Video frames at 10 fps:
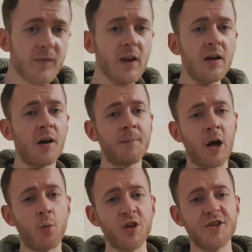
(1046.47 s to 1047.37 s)
I
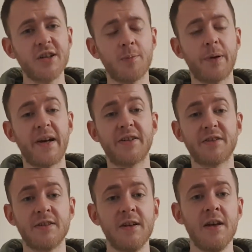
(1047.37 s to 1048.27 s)
wish you the best,
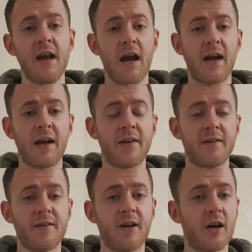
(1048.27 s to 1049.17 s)

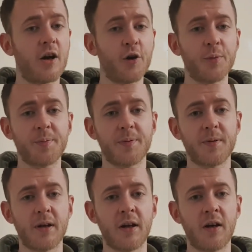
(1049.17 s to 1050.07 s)
and I hope
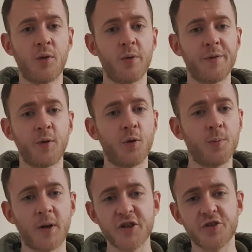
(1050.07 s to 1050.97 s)
with all
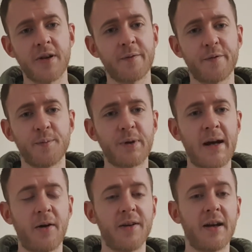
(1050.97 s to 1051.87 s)
my strength and
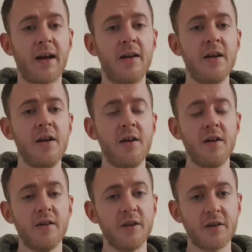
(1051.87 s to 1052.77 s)
power that
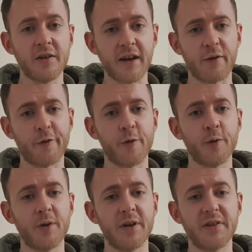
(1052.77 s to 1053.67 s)
you can get
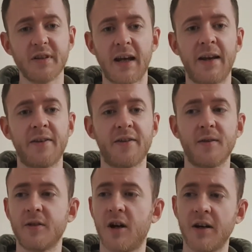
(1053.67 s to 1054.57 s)
through this. And
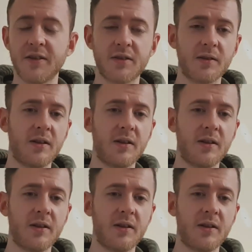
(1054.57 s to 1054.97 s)
guys,